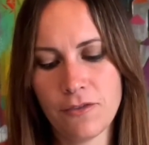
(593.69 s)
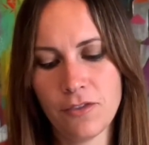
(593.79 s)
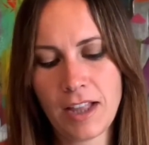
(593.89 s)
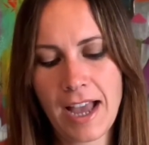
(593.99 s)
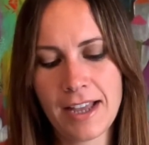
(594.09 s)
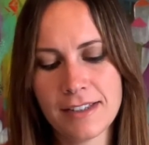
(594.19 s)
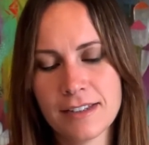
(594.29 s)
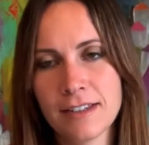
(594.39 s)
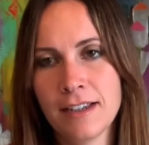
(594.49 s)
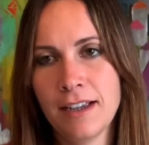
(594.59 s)
flat
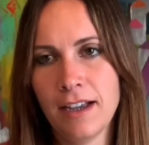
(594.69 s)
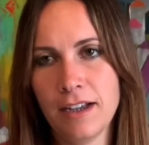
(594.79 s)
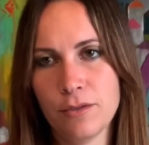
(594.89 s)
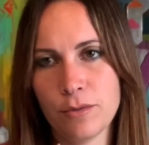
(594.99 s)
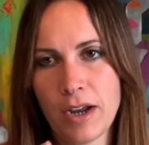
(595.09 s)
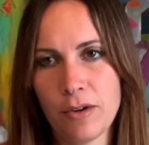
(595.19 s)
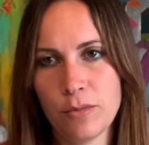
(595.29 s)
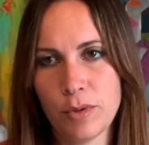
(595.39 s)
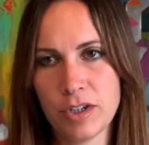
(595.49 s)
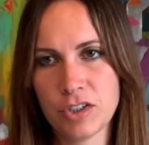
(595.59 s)
and round
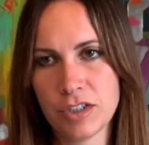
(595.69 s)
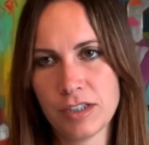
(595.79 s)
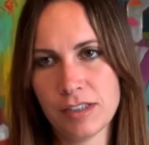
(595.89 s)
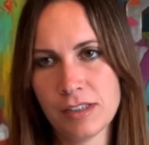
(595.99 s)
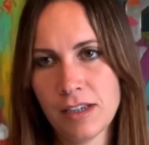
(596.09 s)
brushes.